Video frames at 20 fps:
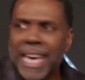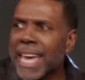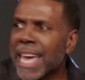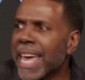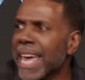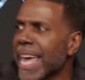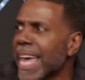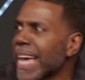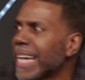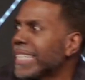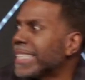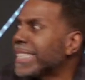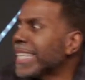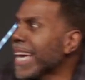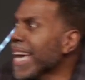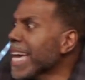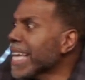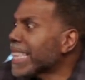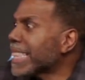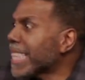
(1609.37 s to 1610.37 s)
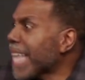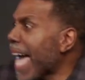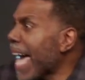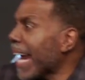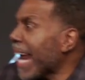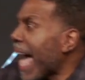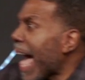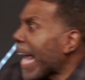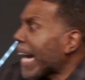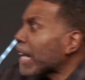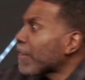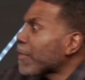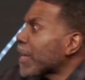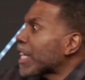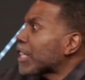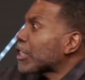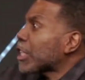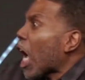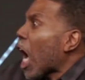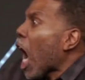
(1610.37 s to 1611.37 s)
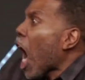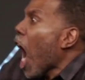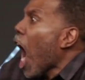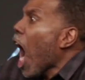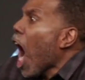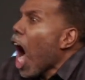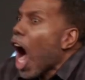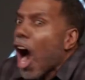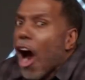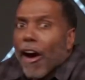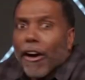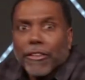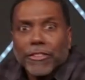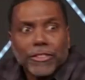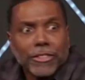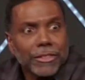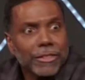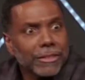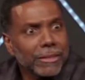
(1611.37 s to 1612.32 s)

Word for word: He did that out of his heart.